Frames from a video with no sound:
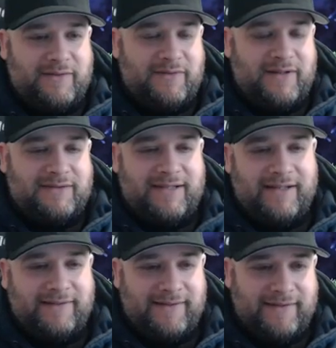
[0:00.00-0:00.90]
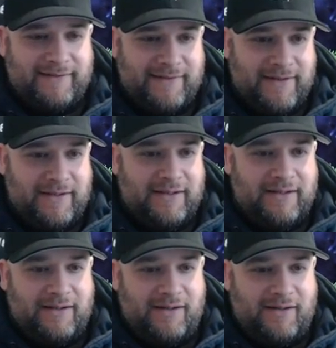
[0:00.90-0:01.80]
to file taxes.
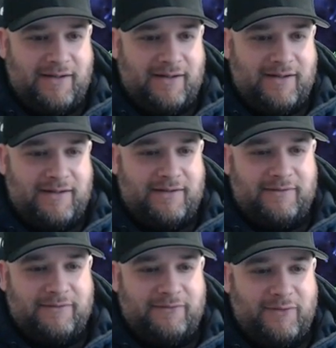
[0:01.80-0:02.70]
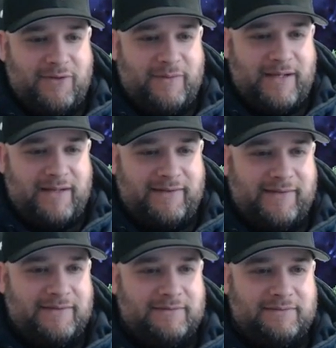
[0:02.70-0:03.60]

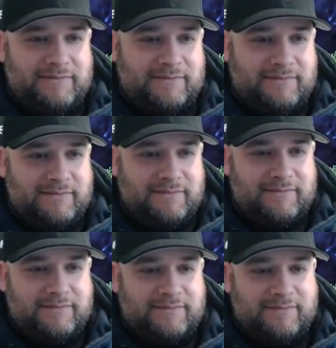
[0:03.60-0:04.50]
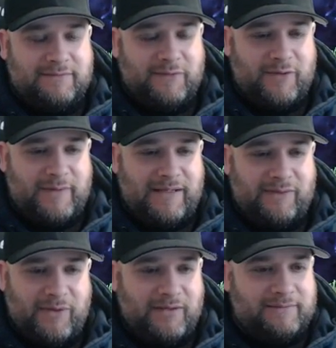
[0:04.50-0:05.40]
Floramax.
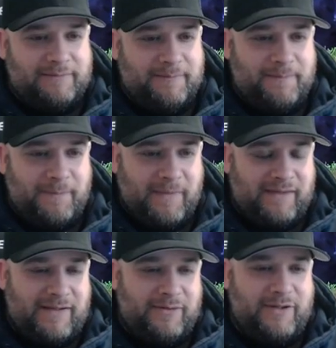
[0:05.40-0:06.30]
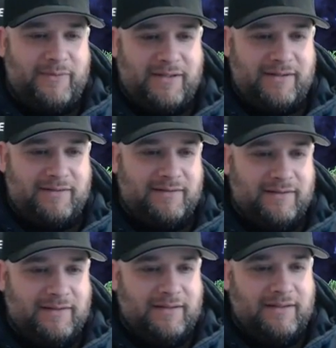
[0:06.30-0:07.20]
Floramax what? Is that what you're picking?
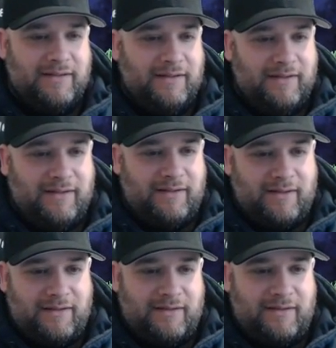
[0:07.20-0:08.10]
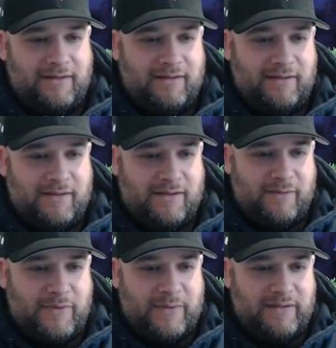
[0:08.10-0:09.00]

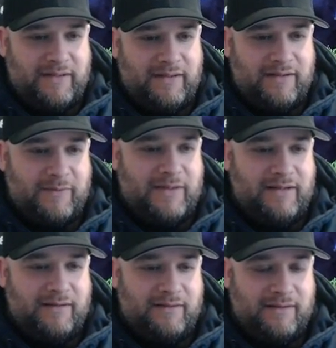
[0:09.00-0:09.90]
Bobby Lee, the comedian,